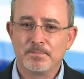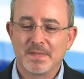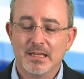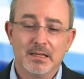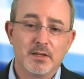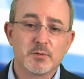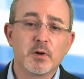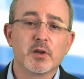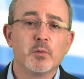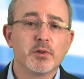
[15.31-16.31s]
I was
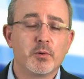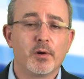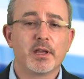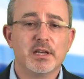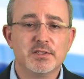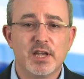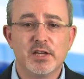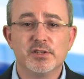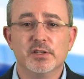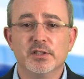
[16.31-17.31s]
working with an
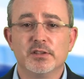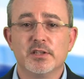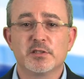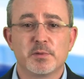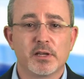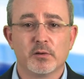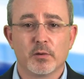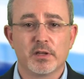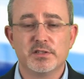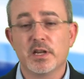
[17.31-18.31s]
organization that this particular
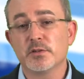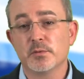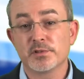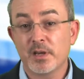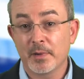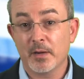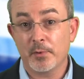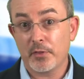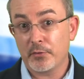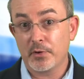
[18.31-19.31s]
organization was coming up
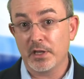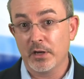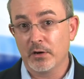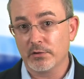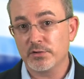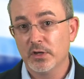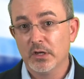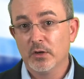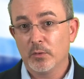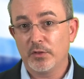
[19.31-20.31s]
on 3 years
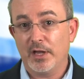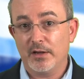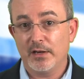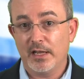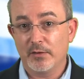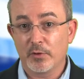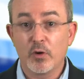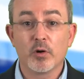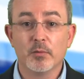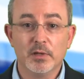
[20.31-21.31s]
without a
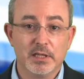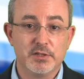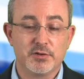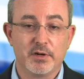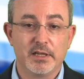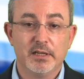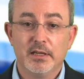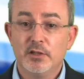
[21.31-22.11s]
recordable injury,